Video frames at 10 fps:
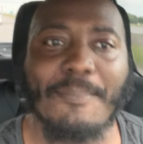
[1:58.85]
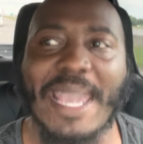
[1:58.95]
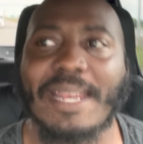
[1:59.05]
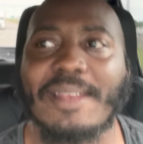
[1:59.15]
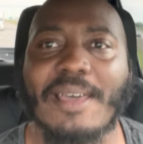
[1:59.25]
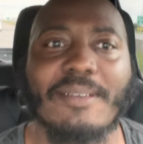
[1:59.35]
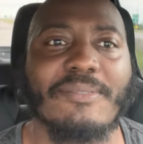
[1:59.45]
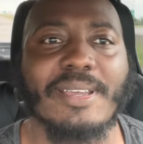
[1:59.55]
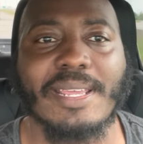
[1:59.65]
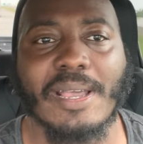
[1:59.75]
made another
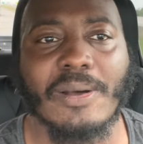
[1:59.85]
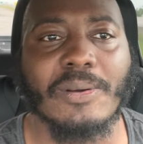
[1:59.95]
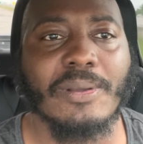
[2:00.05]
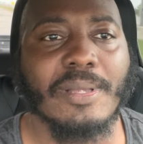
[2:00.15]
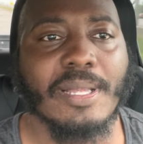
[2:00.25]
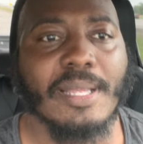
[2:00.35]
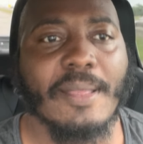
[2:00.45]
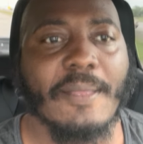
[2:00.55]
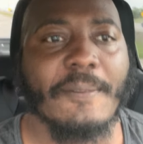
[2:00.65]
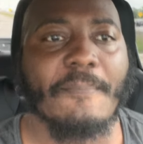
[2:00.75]
video
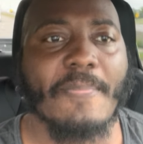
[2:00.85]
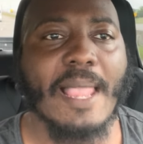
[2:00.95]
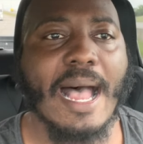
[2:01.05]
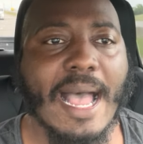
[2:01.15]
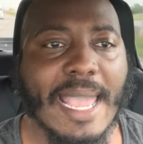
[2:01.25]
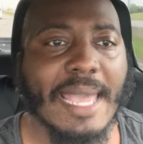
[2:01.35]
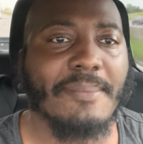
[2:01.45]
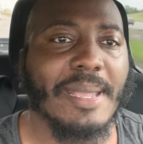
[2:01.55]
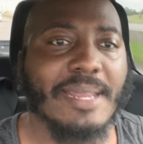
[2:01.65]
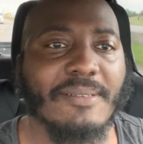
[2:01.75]
I
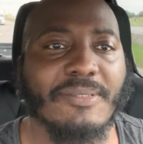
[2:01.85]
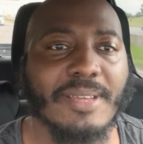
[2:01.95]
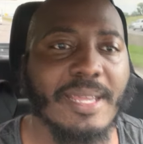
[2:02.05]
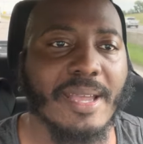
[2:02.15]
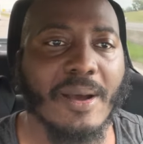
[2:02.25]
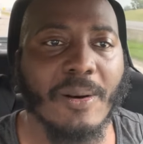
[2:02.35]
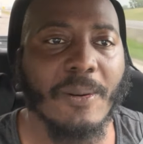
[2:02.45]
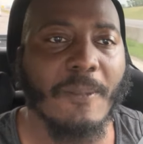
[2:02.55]
had made a video